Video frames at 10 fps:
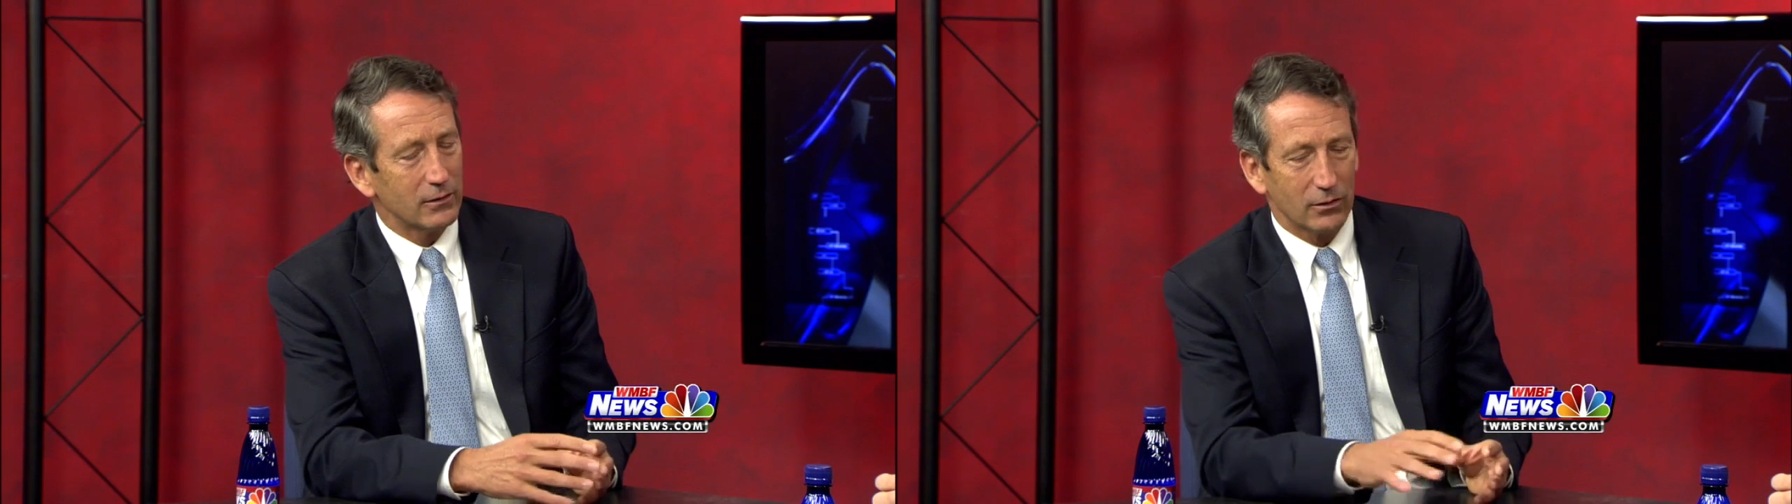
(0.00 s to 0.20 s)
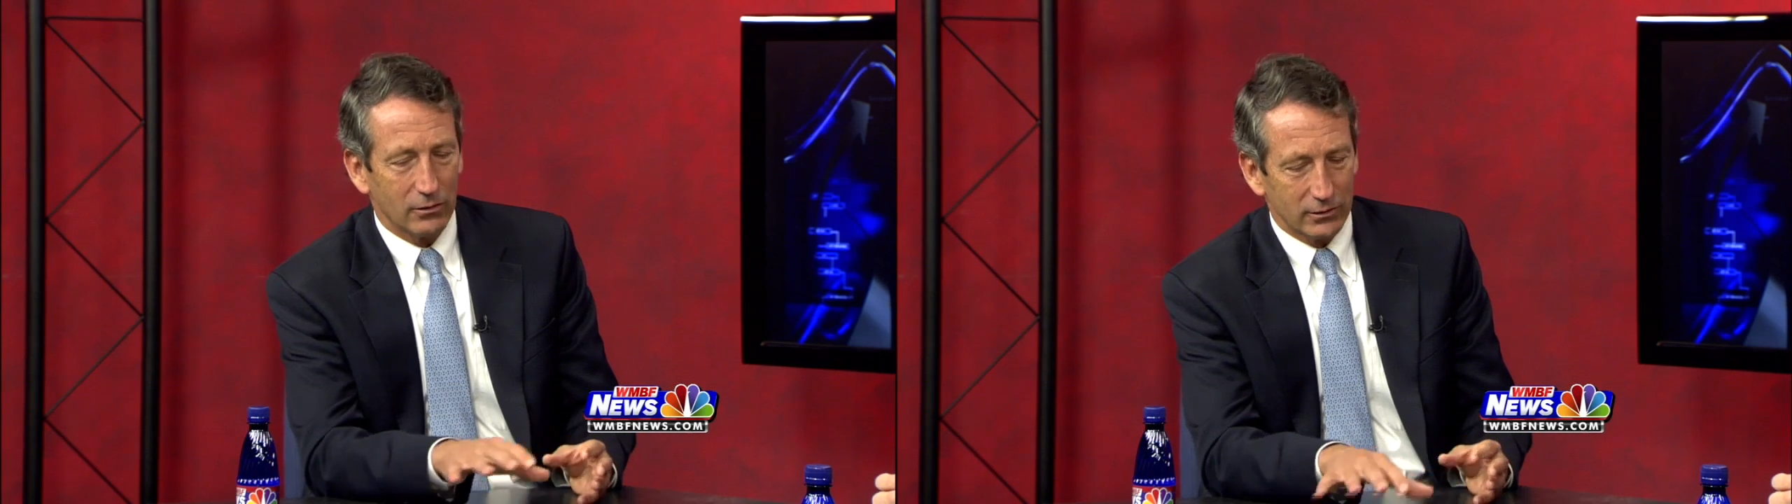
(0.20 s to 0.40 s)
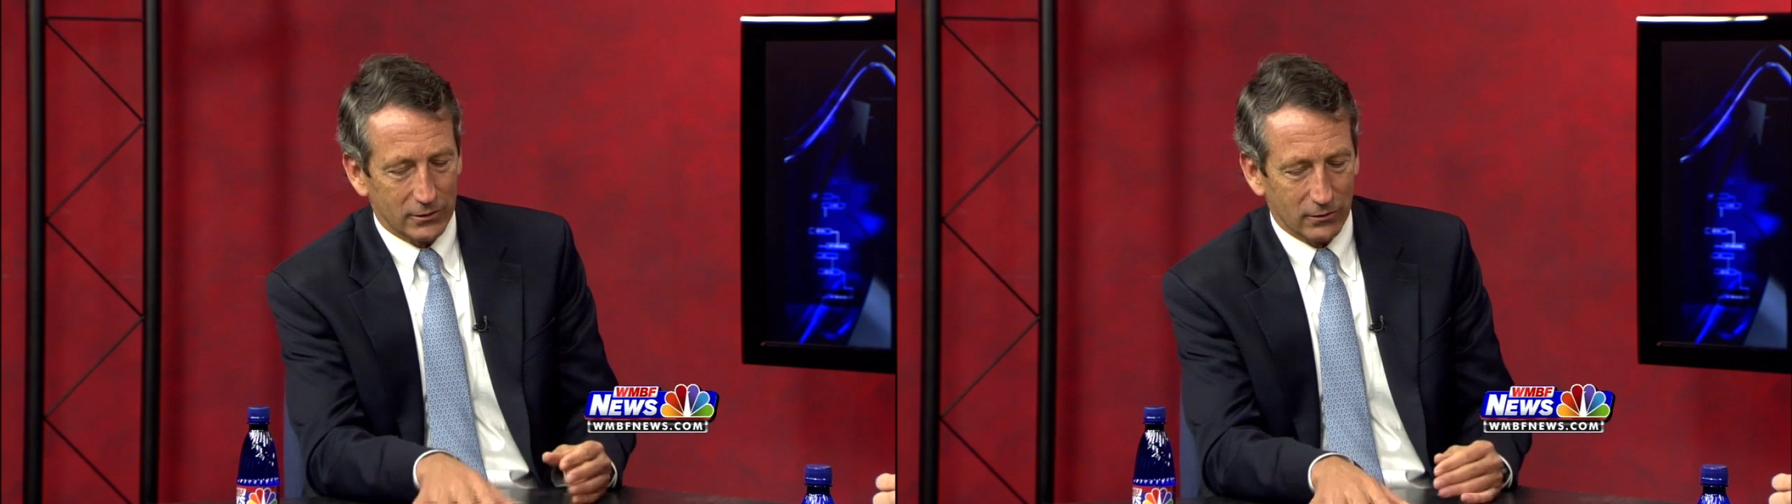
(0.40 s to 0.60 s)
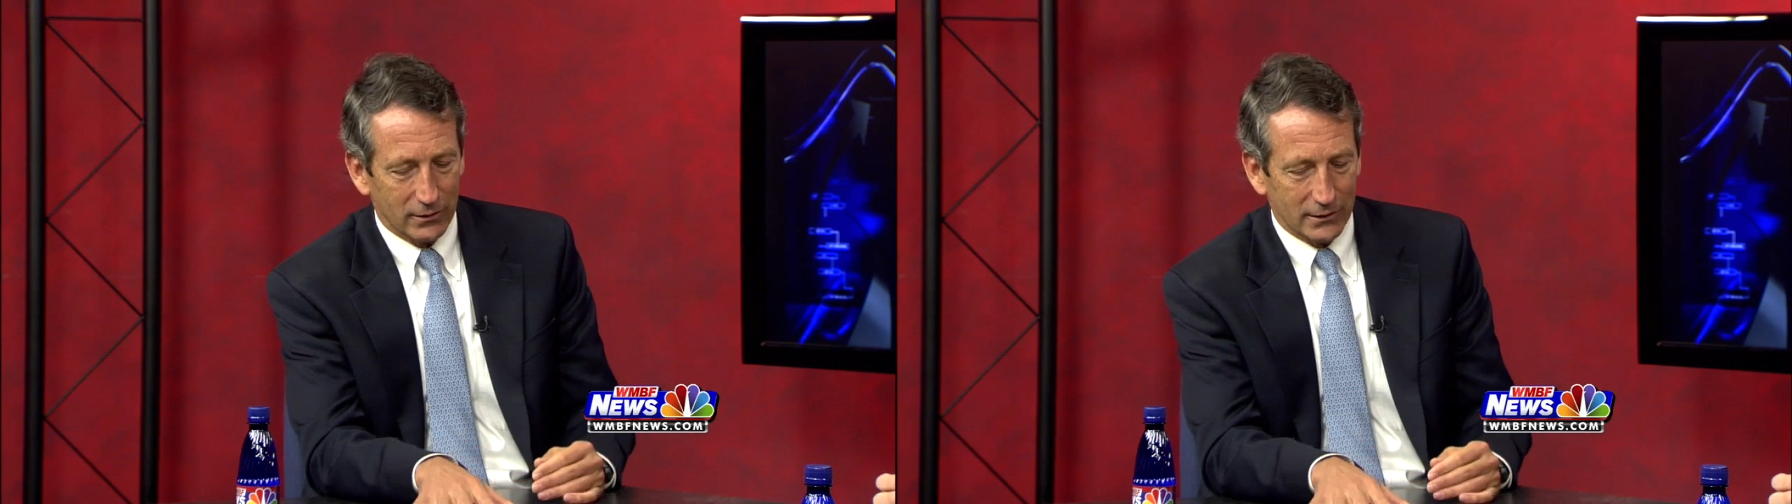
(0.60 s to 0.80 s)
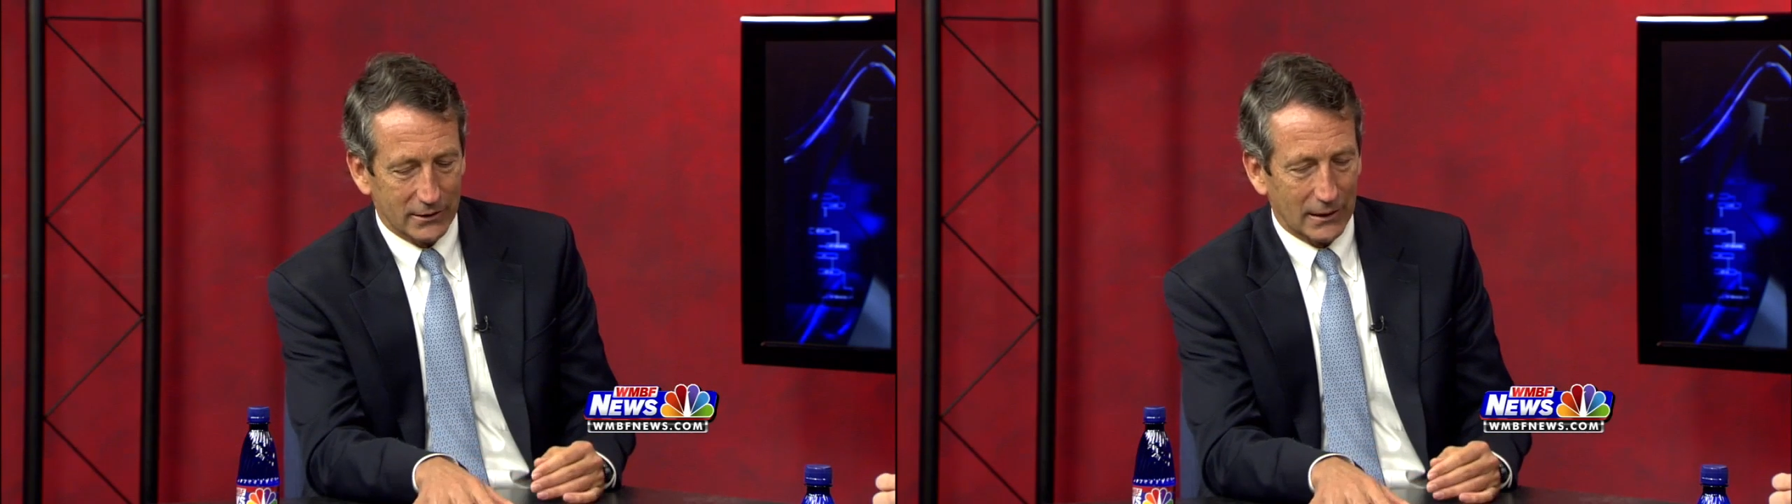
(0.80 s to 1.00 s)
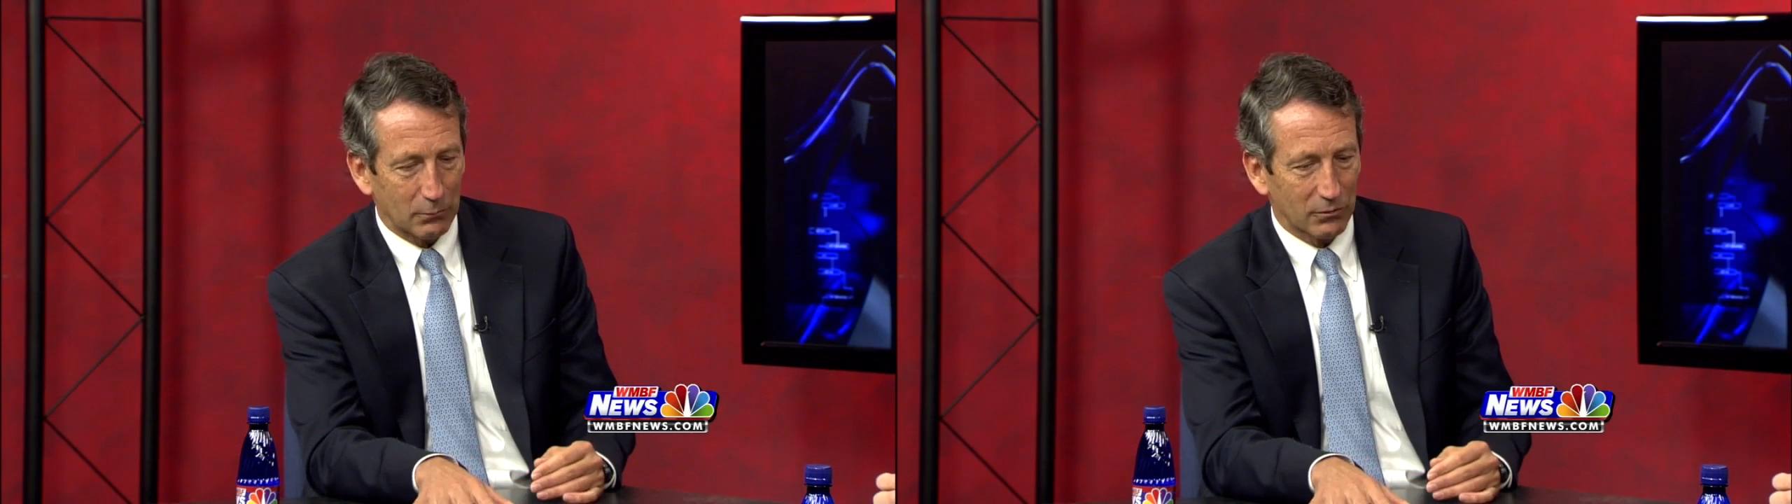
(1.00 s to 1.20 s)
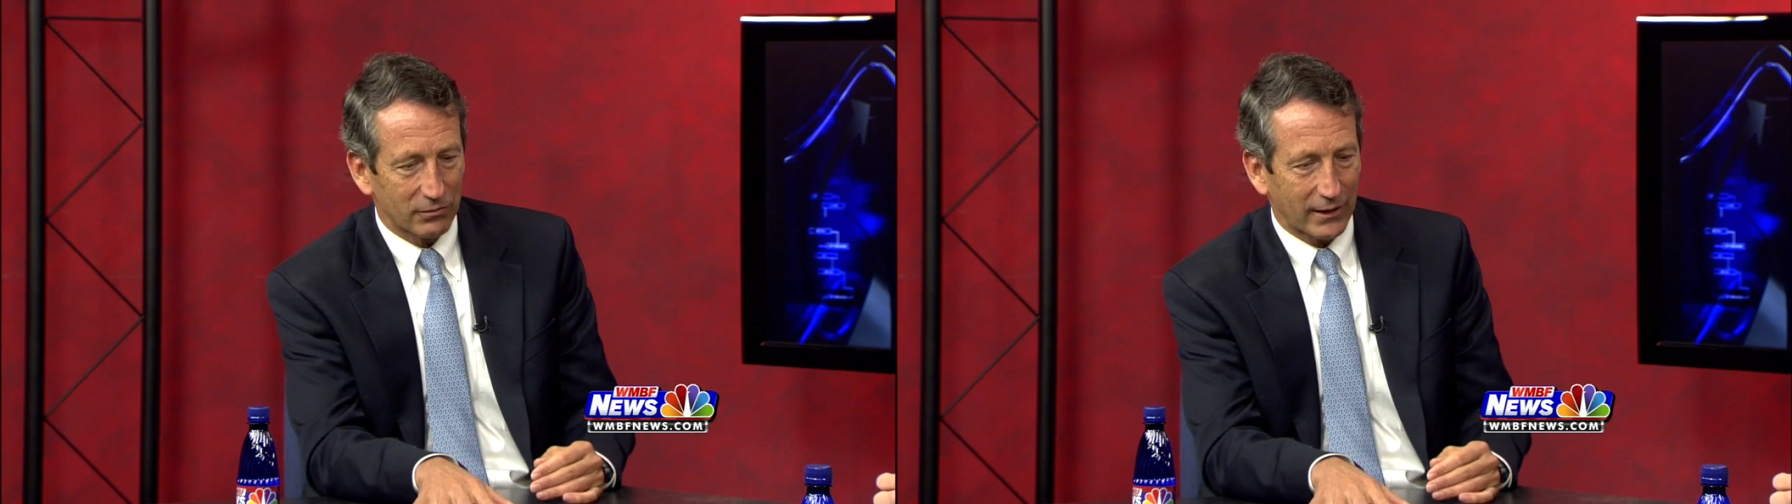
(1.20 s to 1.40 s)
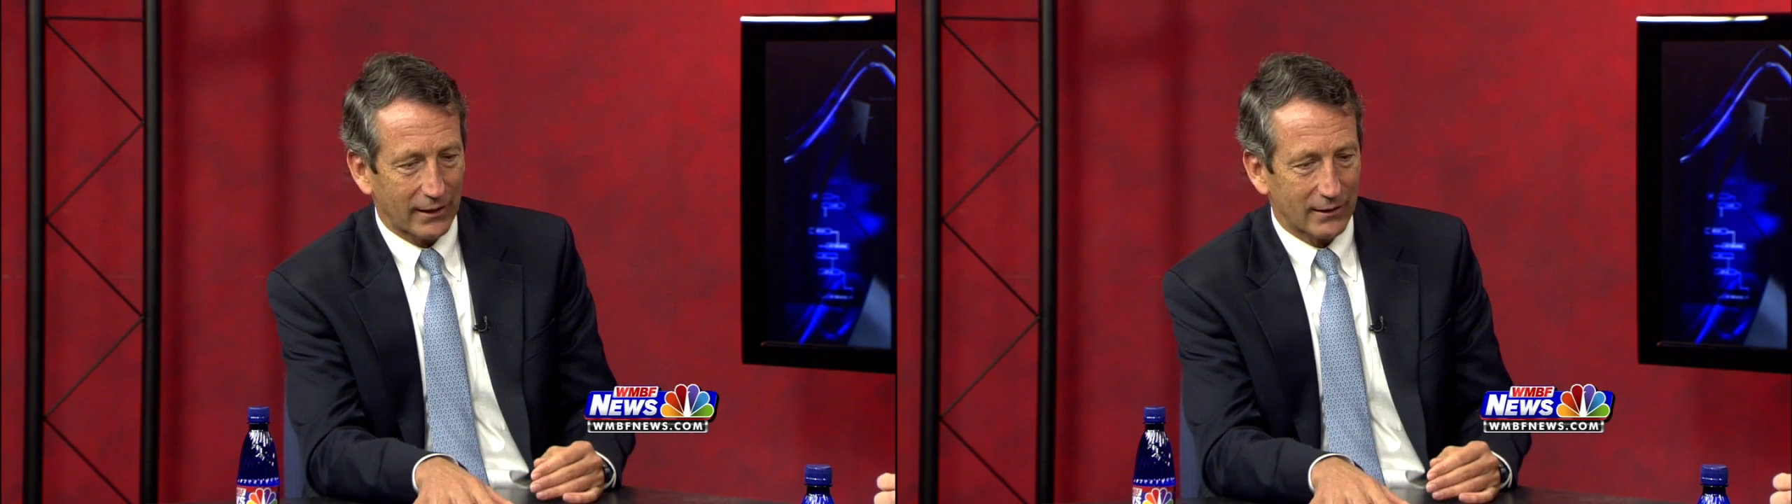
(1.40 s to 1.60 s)
you know there's already a stable of
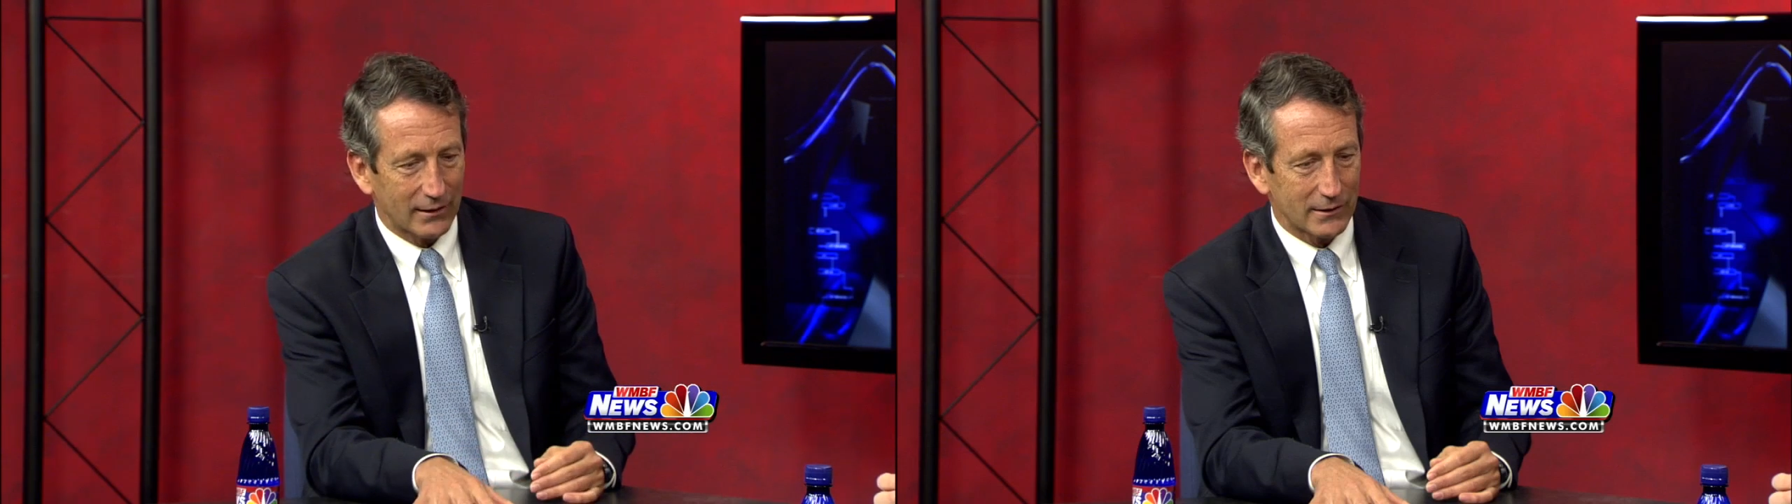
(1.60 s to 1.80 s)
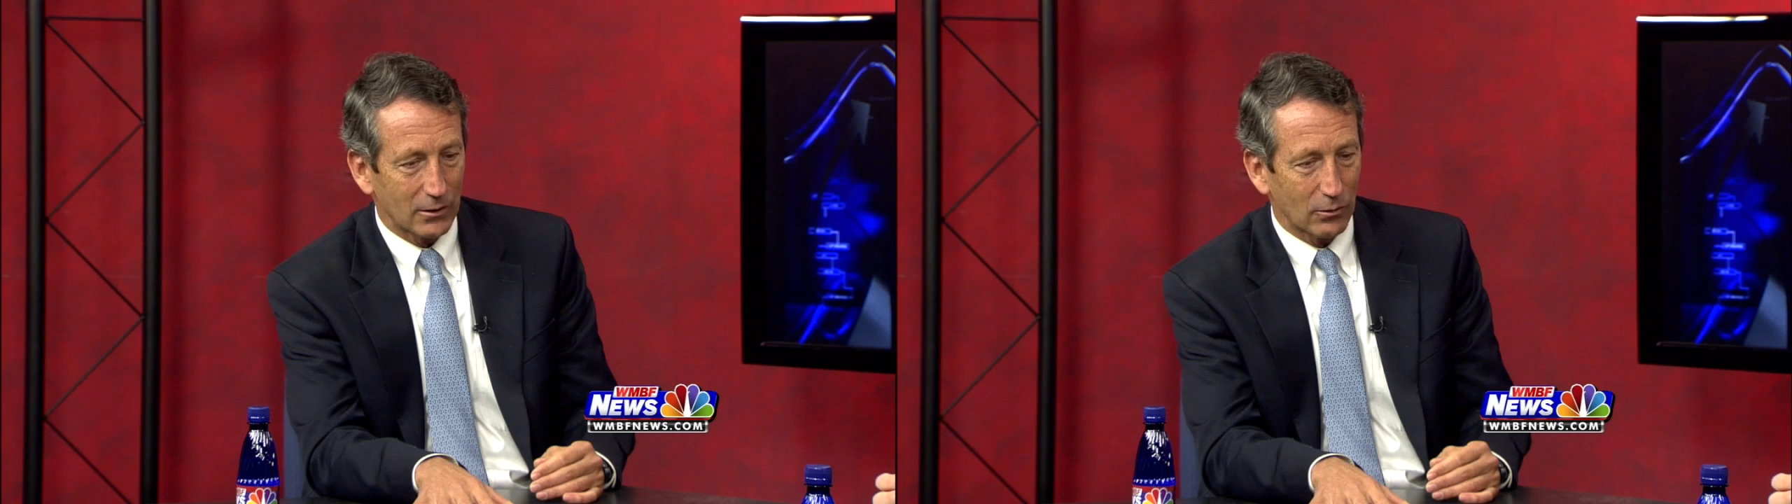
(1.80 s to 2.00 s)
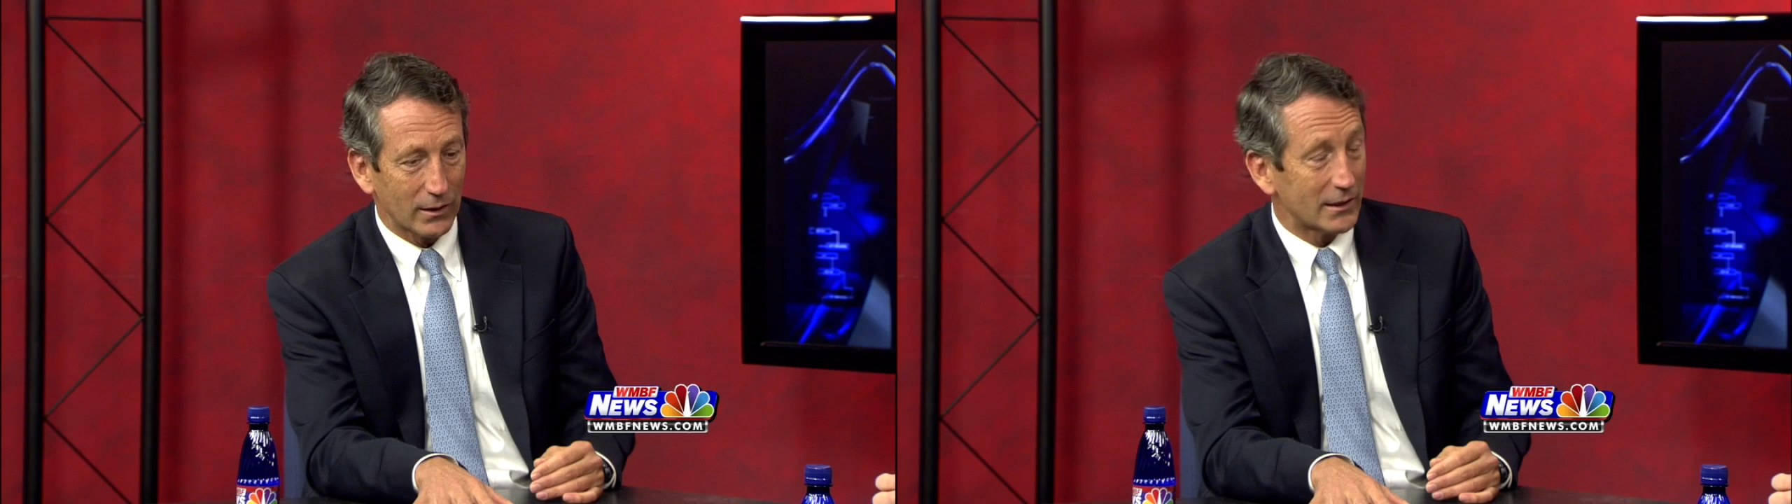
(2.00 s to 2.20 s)
candidates going.